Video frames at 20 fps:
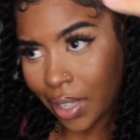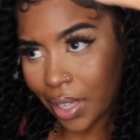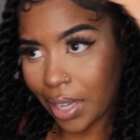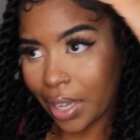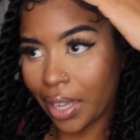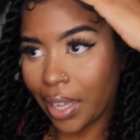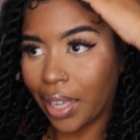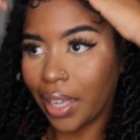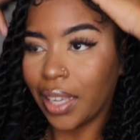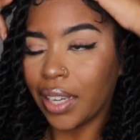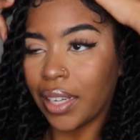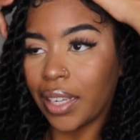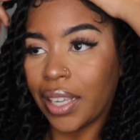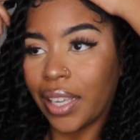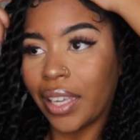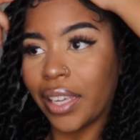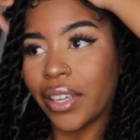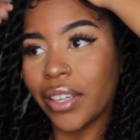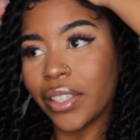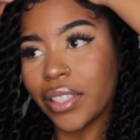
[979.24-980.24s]
And
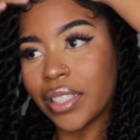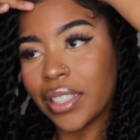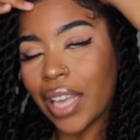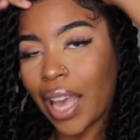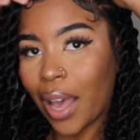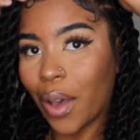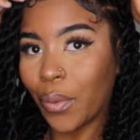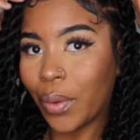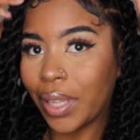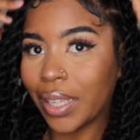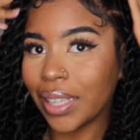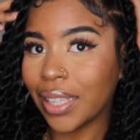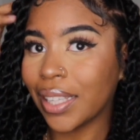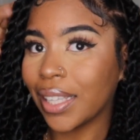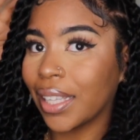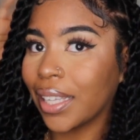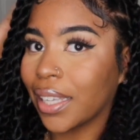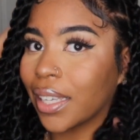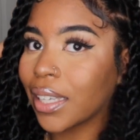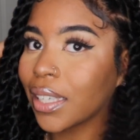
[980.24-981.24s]
here's how it
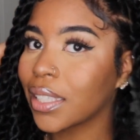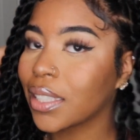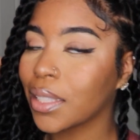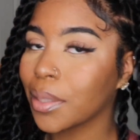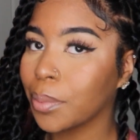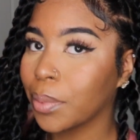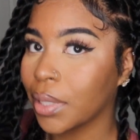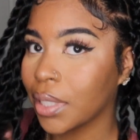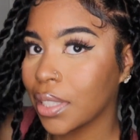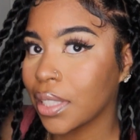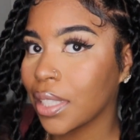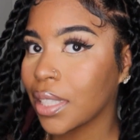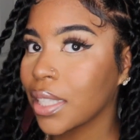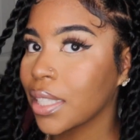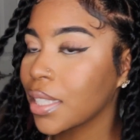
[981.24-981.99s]
looks put to the